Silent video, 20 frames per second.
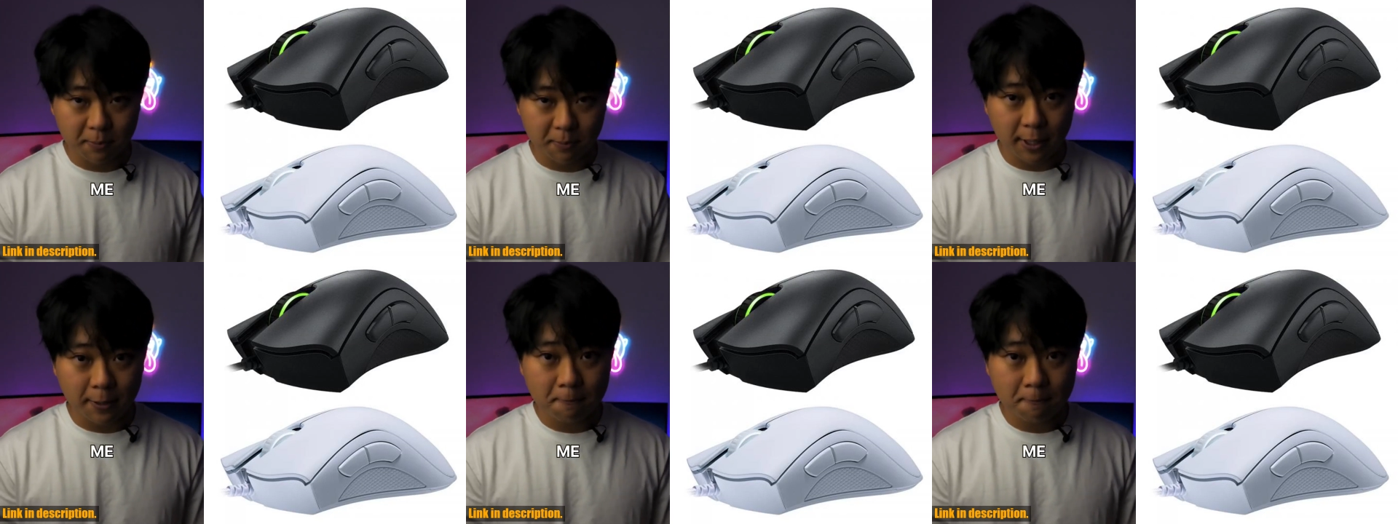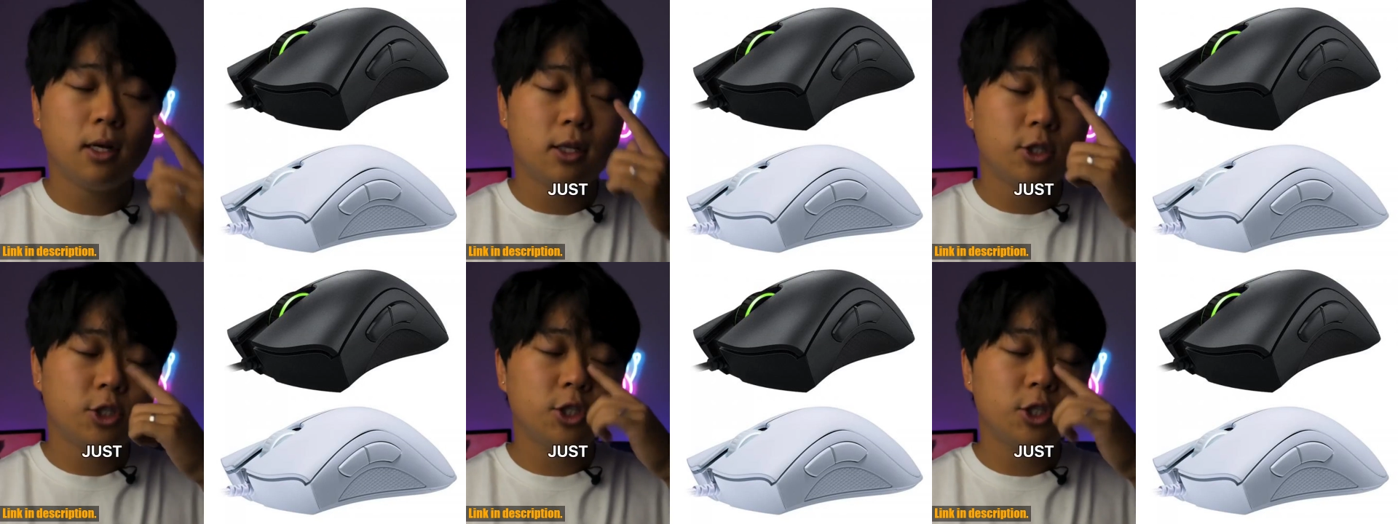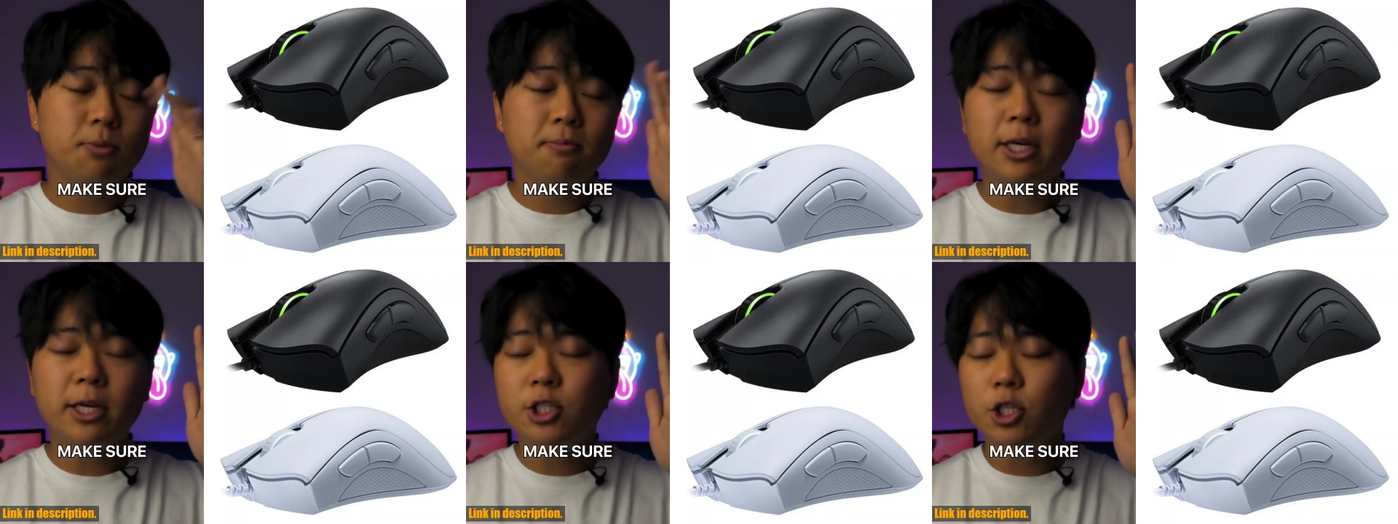even
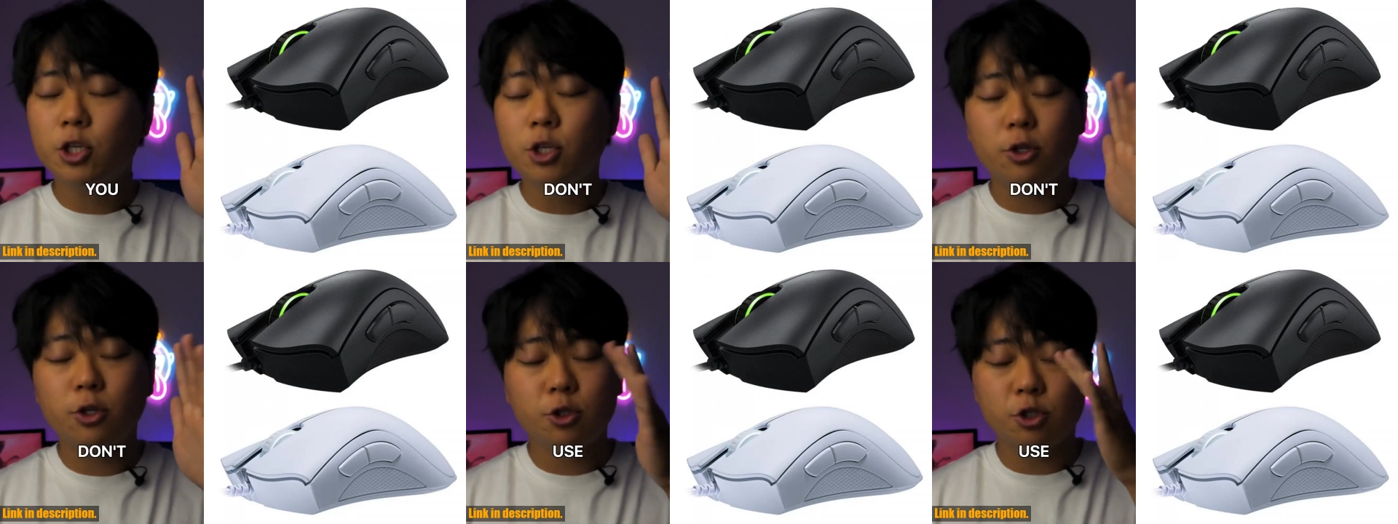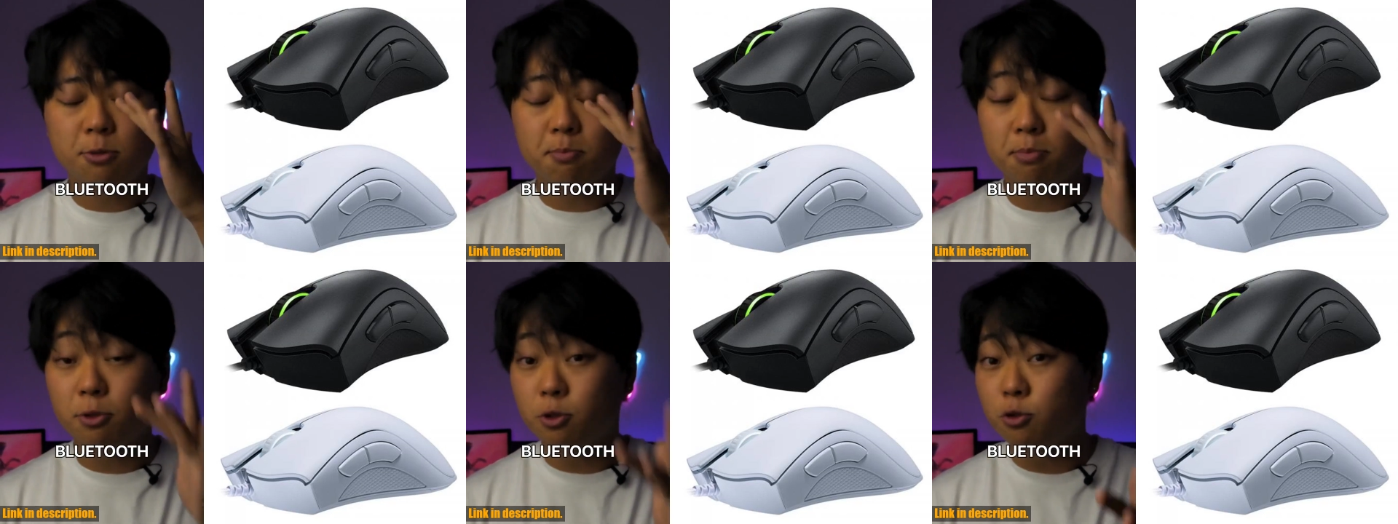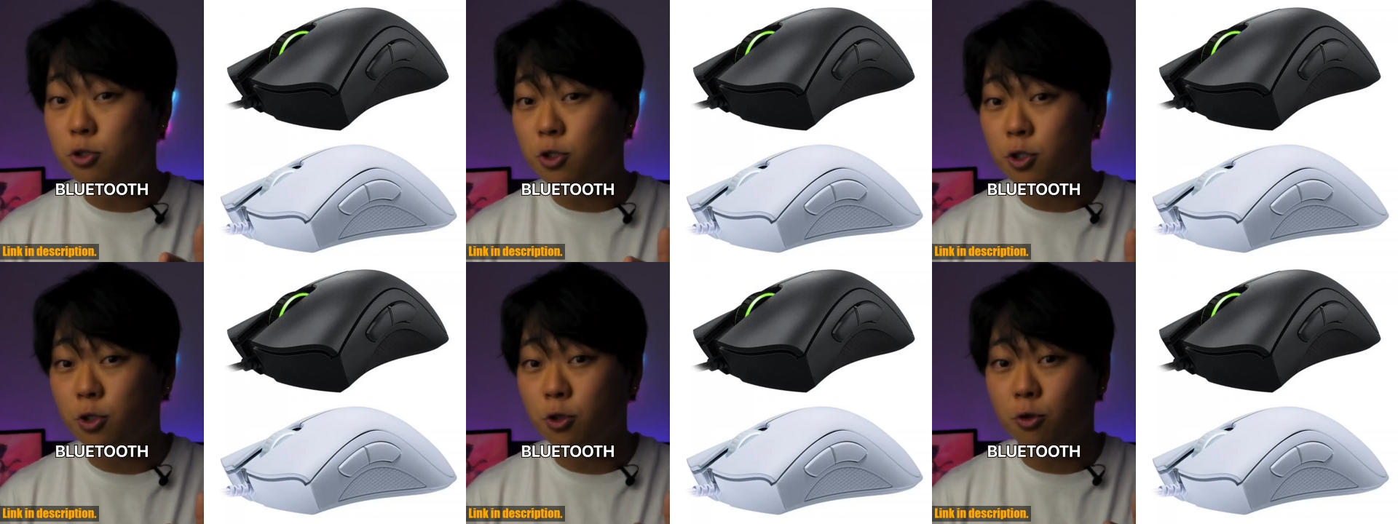during the most intense
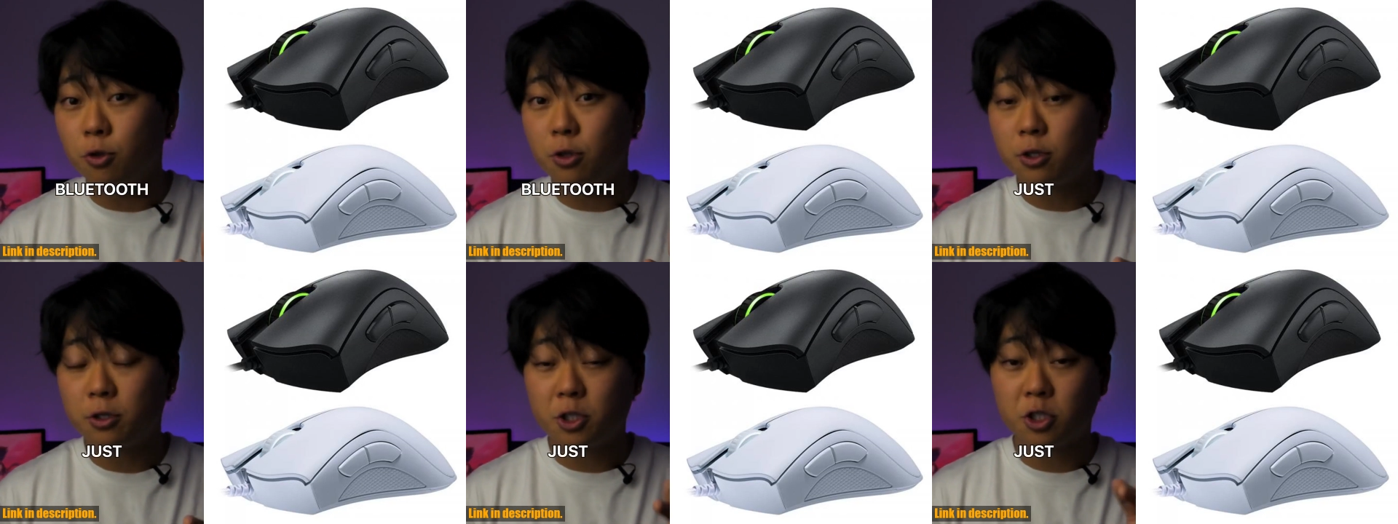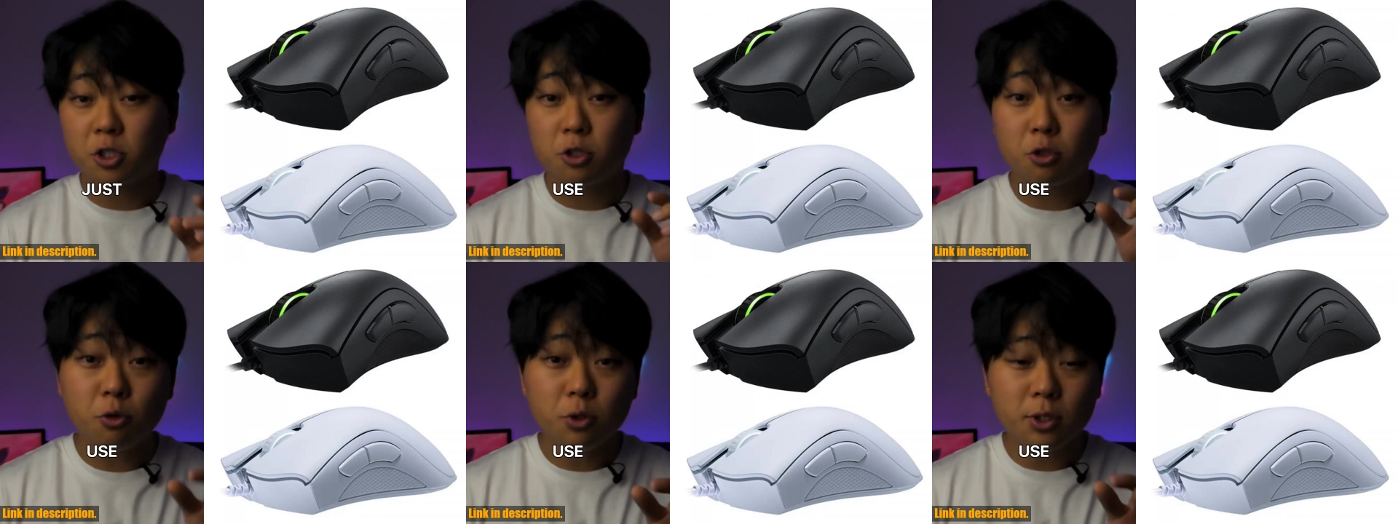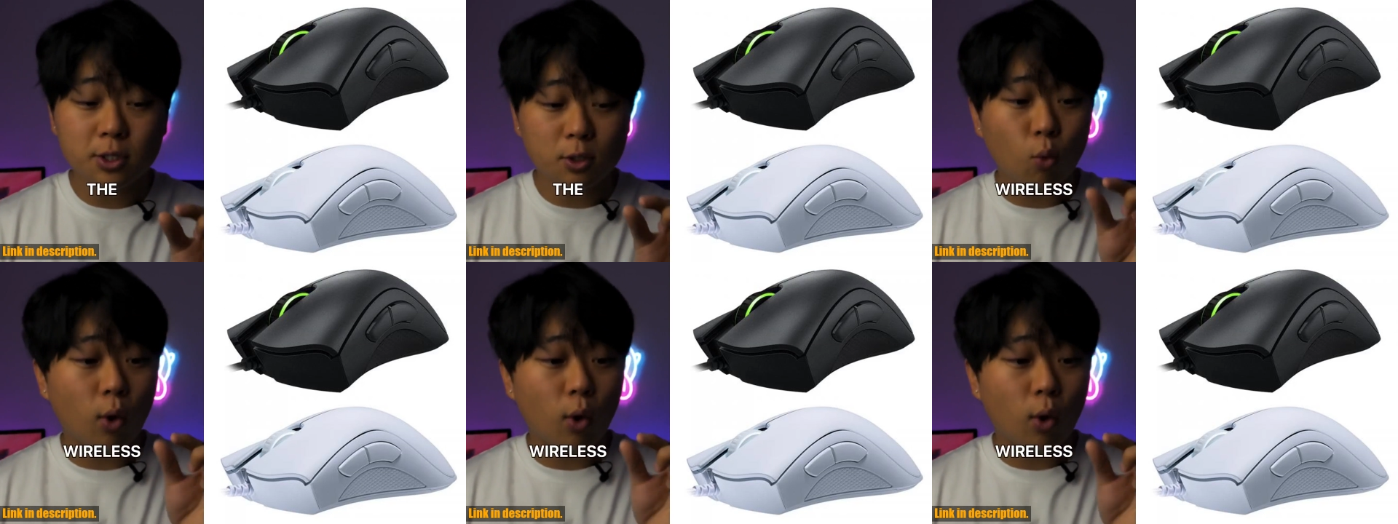gaming moments.